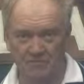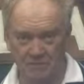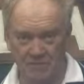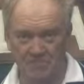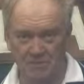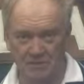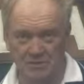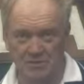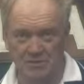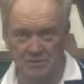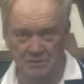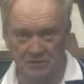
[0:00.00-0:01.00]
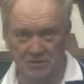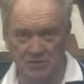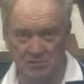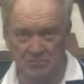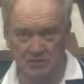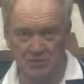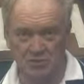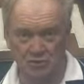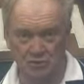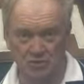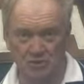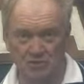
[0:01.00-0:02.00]
female city
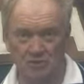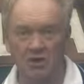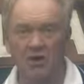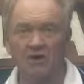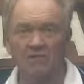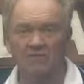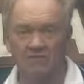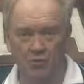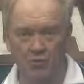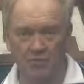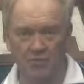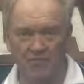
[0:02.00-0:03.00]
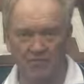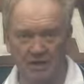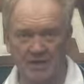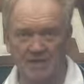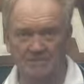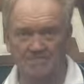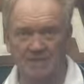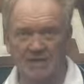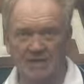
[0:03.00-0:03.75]
administrator for Lafayette,